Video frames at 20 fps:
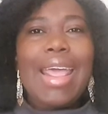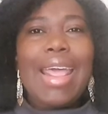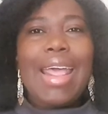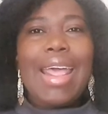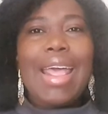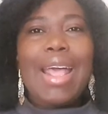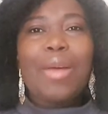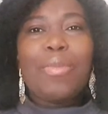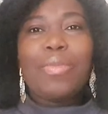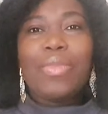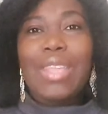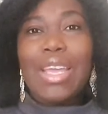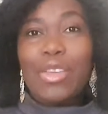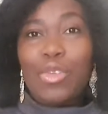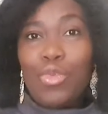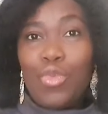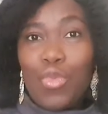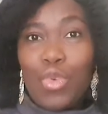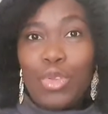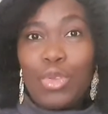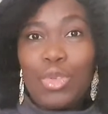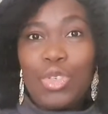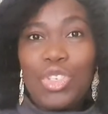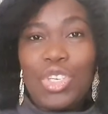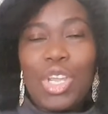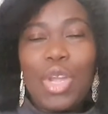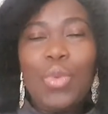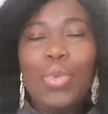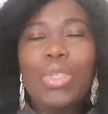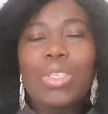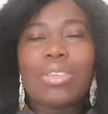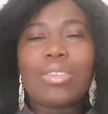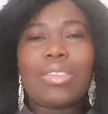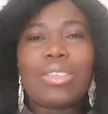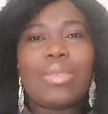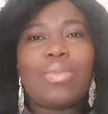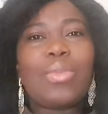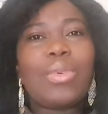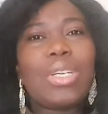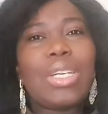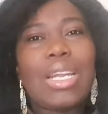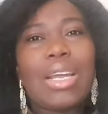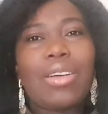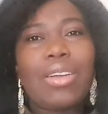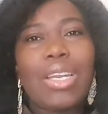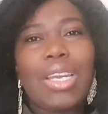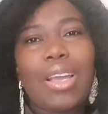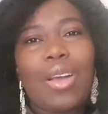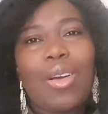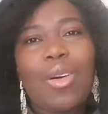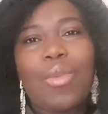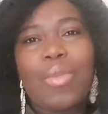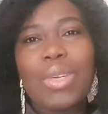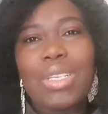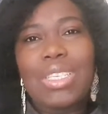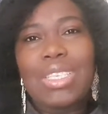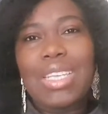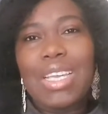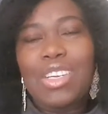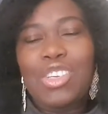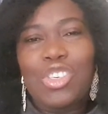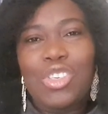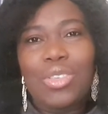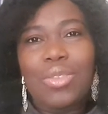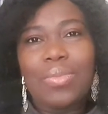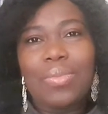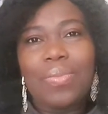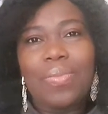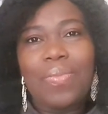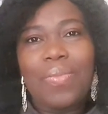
that you want to share with us, put it down in the comment section.